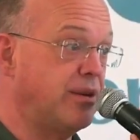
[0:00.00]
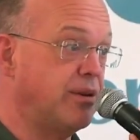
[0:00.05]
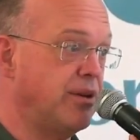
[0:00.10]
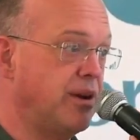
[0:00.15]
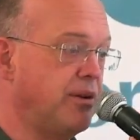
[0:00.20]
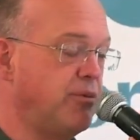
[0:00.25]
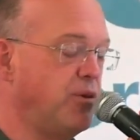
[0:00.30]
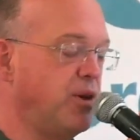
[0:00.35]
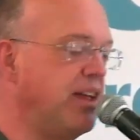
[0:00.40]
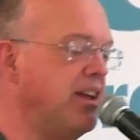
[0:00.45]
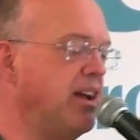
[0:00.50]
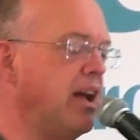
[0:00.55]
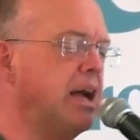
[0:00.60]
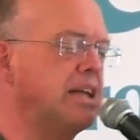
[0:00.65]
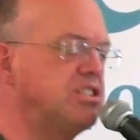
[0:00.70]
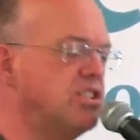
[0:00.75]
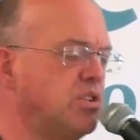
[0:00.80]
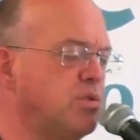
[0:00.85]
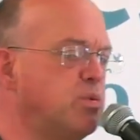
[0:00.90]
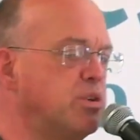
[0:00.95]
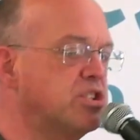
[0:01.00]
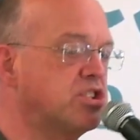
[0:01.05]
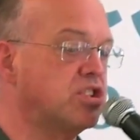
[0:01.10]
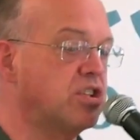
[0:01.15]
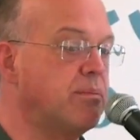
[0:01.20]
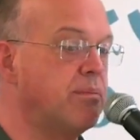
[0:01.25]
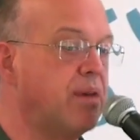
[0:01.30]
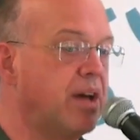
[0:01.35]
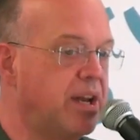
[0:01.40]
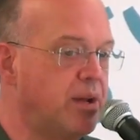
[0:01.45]
Well, I just wish
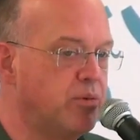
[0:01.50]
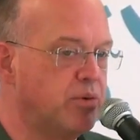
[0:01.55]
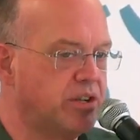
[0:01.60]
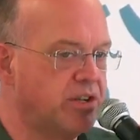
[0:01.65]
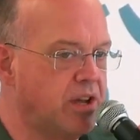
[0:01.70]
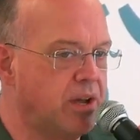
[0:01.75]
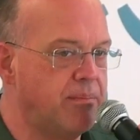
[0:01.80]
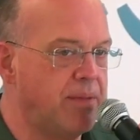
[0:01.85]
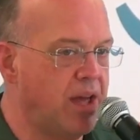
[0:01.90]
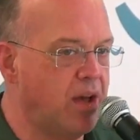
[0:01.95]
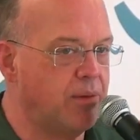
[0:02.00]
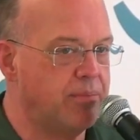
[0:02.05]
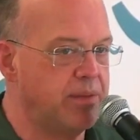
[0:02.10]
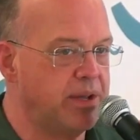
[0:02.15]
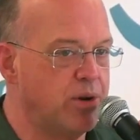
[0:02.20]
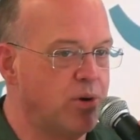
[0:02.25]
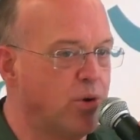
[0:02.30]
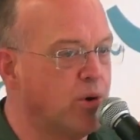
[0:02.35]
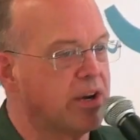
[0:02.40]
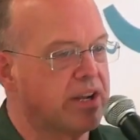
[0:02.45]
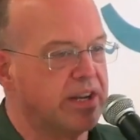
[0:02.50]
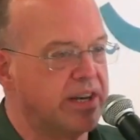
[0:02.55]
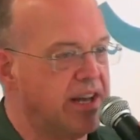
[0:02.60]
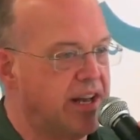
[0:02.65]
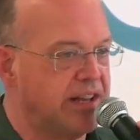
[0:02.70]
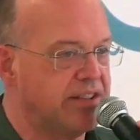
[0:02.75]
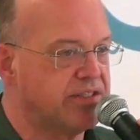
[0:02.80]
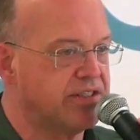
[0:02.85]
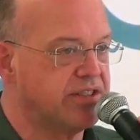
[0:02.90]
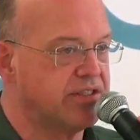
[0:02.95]
somebody would come help me
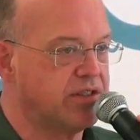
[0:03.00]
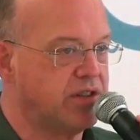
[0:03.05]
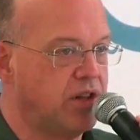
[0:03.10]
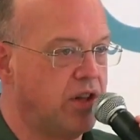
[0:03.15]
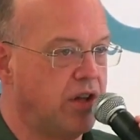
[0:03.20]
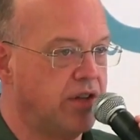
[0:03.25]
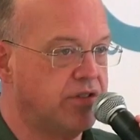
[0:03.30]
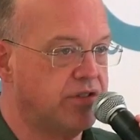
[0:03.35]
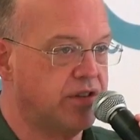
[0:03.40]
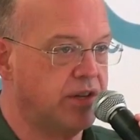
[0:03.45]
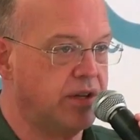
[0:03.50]
organize this closet.